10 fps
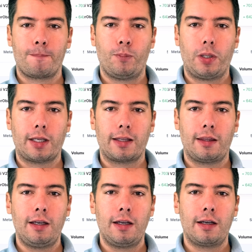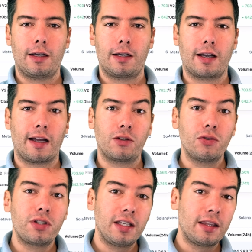But I think, can you
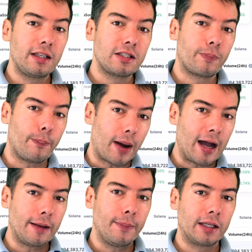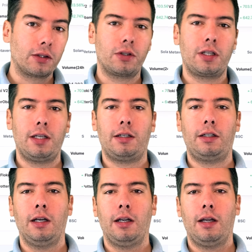see this buy button here?
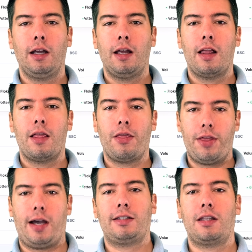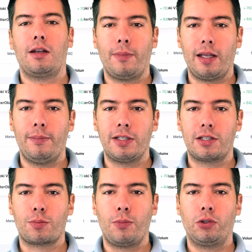That's their main
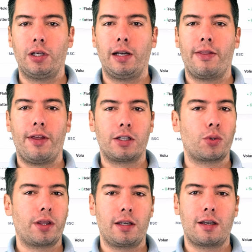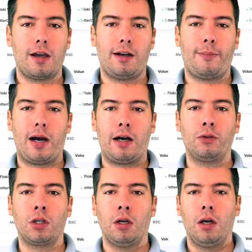business model, that's what they care
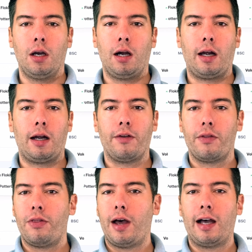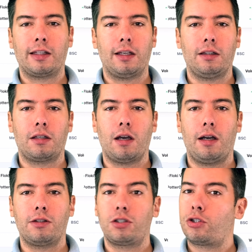about, that and
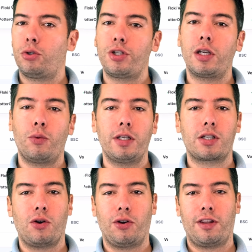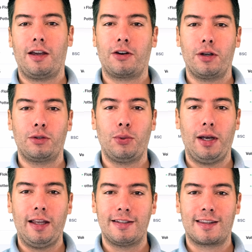choosing which coin they are going to
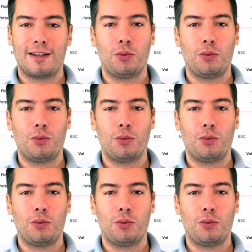list and